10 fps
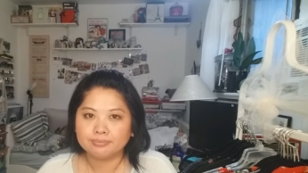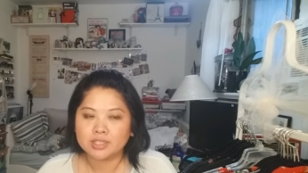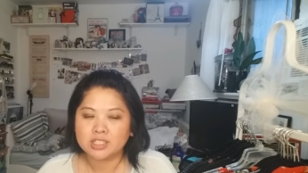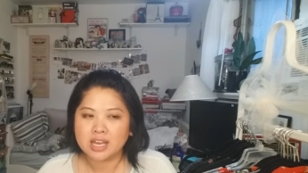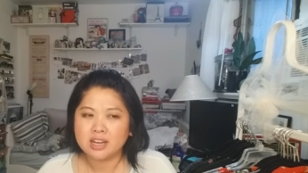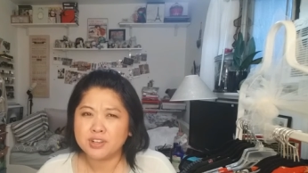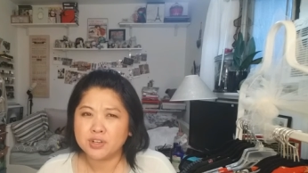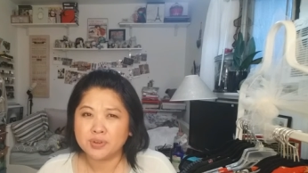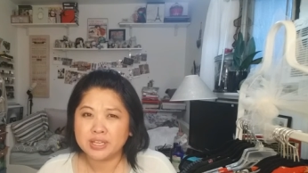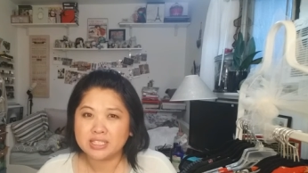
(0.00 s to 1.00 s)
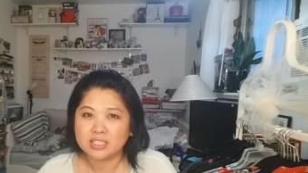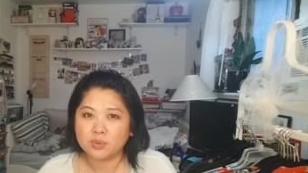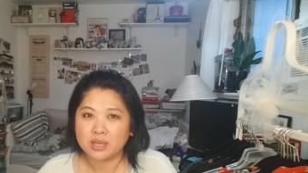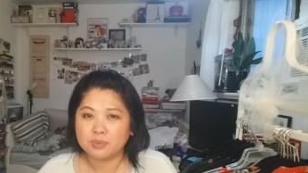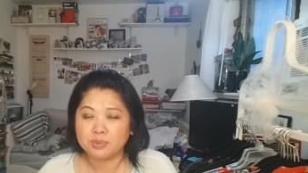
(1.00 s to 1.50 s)
it's kind of annoying to
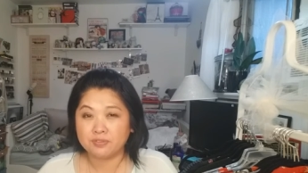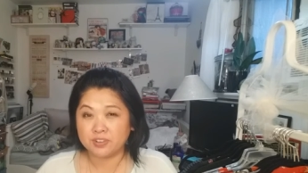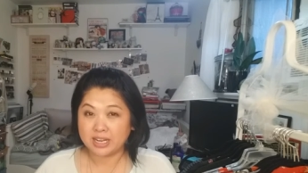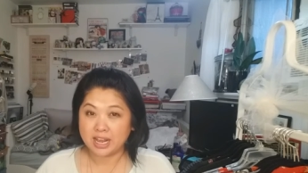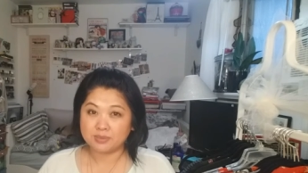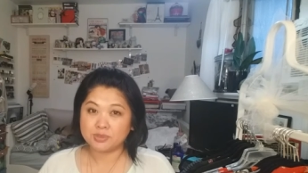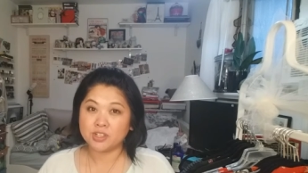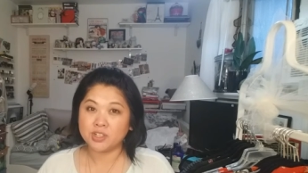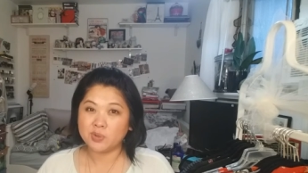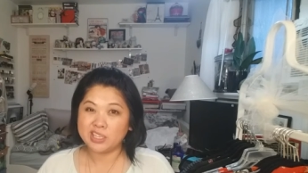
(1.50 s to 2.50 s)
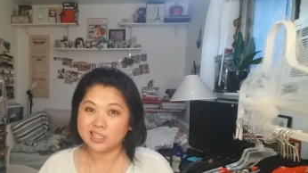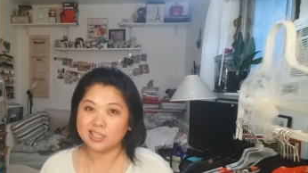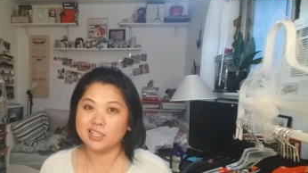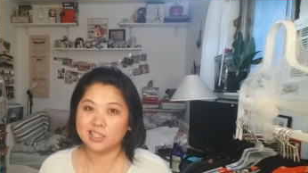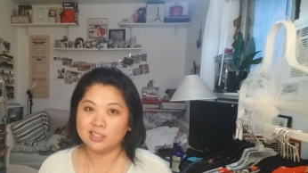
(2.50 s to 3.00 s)
wake up different times during the week.
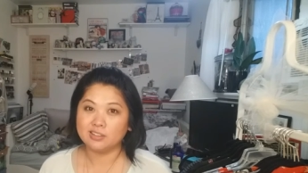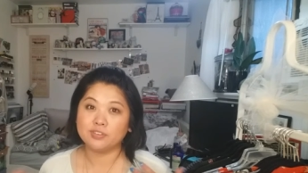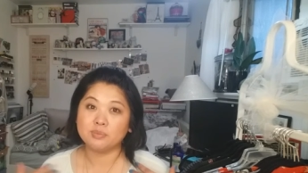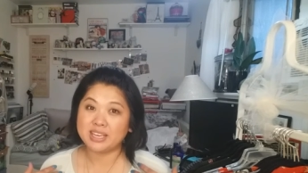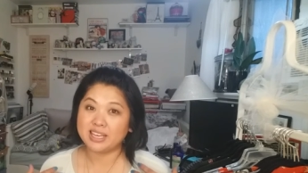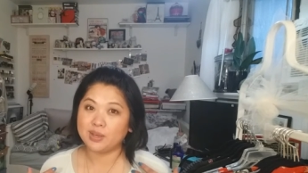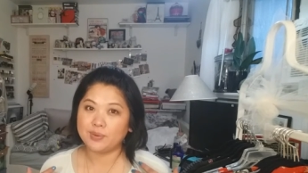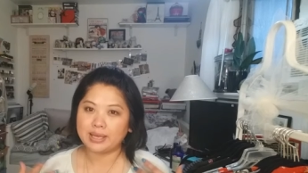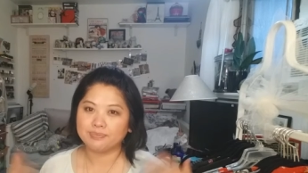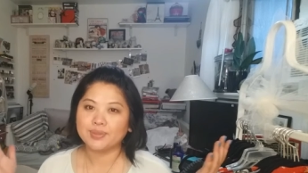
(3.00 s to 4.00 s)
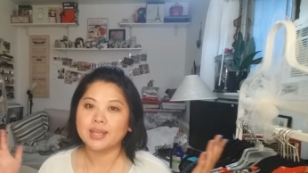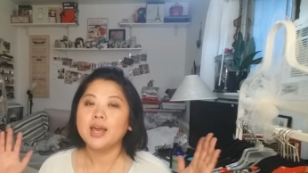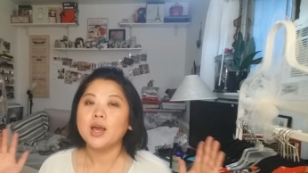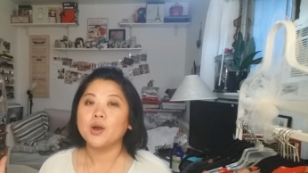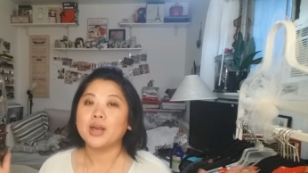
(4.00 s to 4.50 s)
For me, anyway.
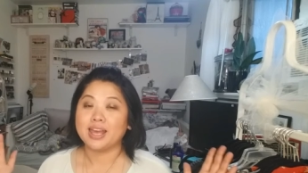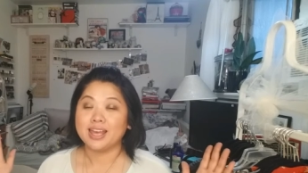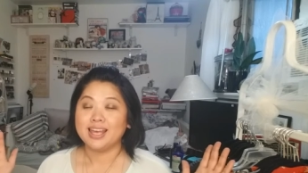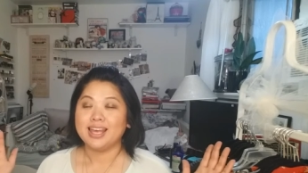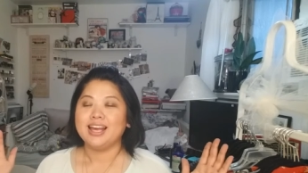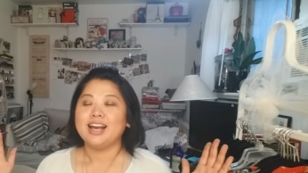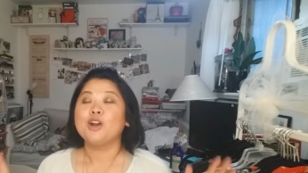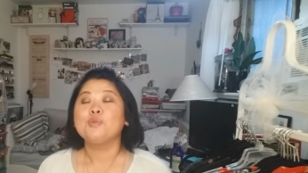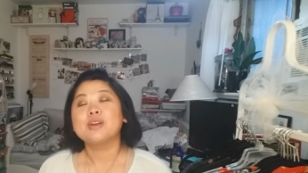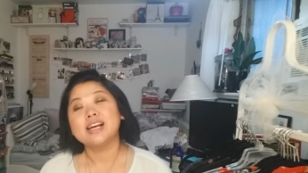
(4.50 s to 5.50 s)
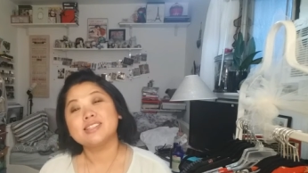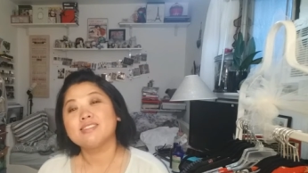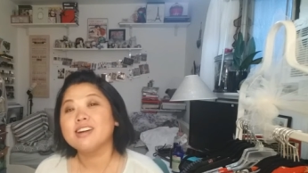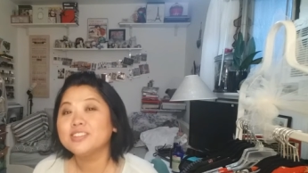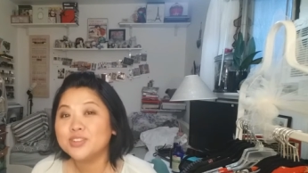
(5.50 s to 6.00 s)
Okay, I hope you guys are
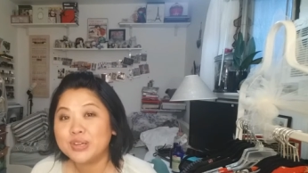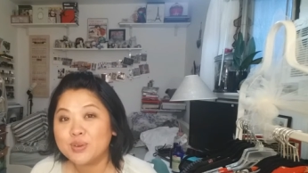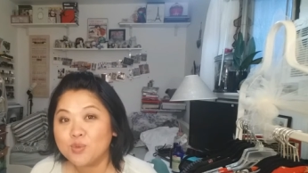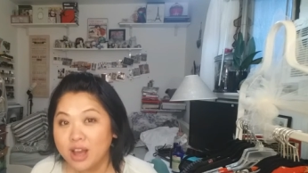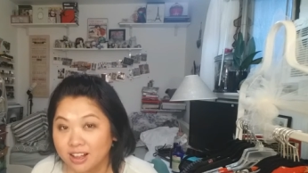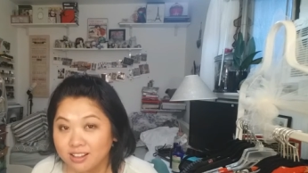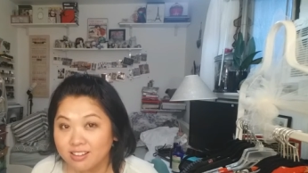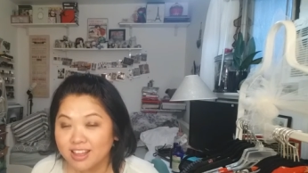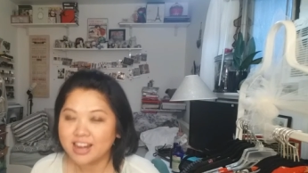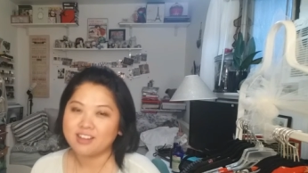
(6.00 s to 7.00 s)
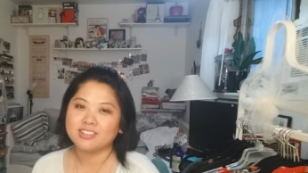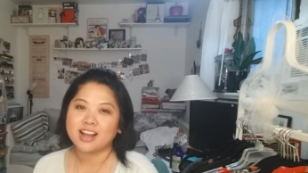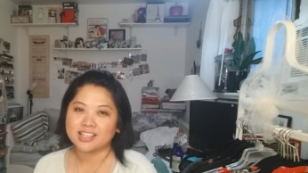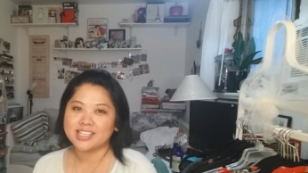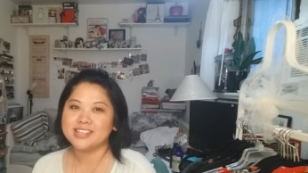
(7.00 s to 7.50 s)
all doing well, and I'll
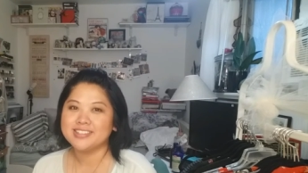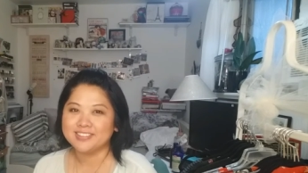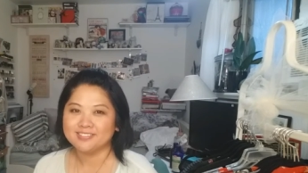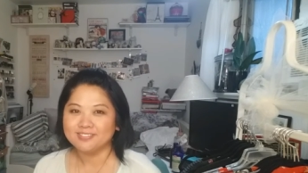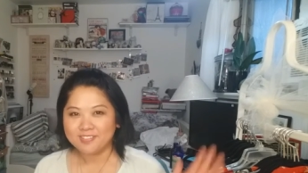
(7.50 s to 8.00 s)
talk to you soon.